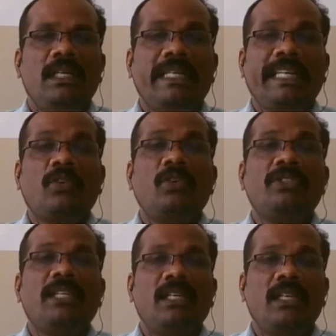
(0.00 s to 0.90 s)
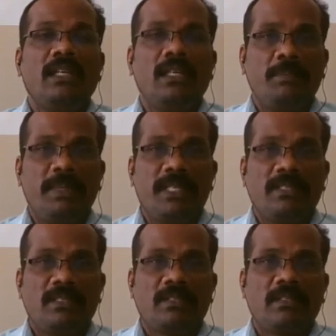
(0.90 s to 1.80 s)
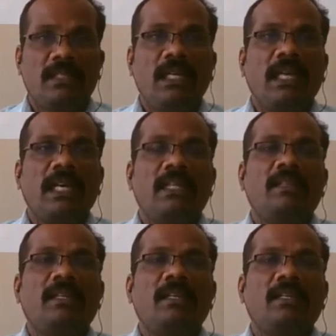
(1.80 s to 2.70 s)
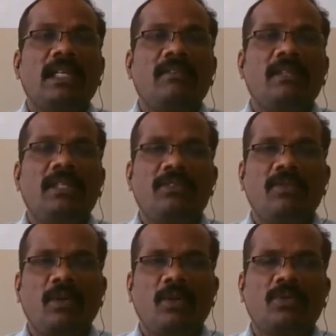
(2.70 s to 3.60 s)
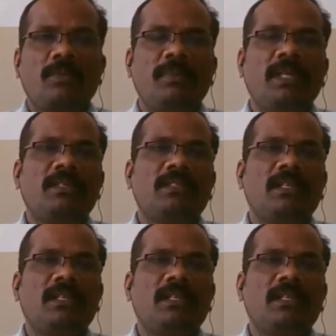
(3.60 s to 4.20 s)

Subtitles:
technological updations, and that this will also place